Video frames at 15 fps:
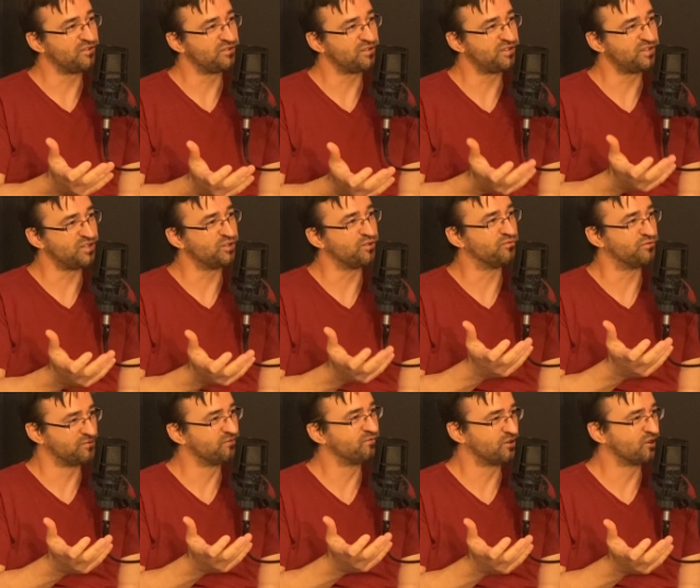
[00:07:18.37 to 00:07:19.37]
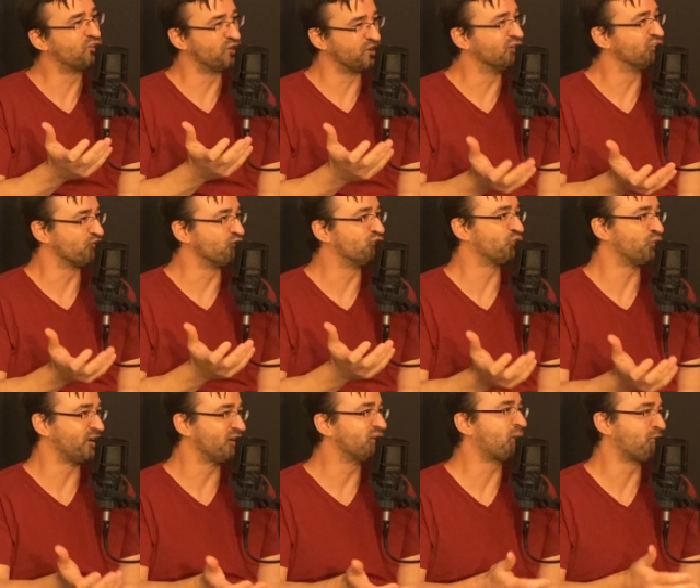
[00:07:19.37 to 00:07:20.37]
There's a sense of goodness or
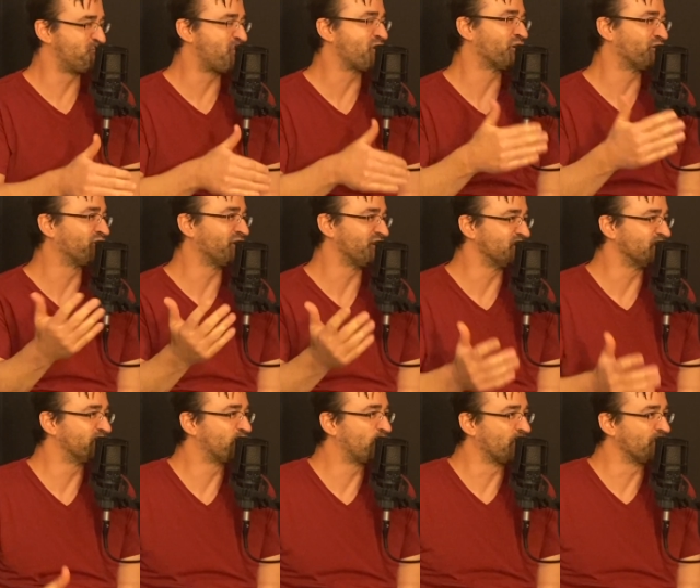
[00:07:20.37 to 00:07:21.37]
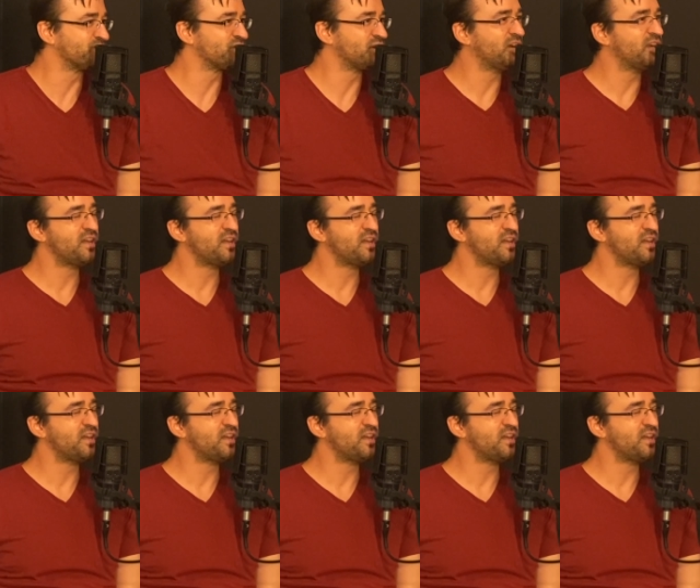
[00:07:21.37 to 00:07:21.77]
joy. I'm paraphrasing, of course.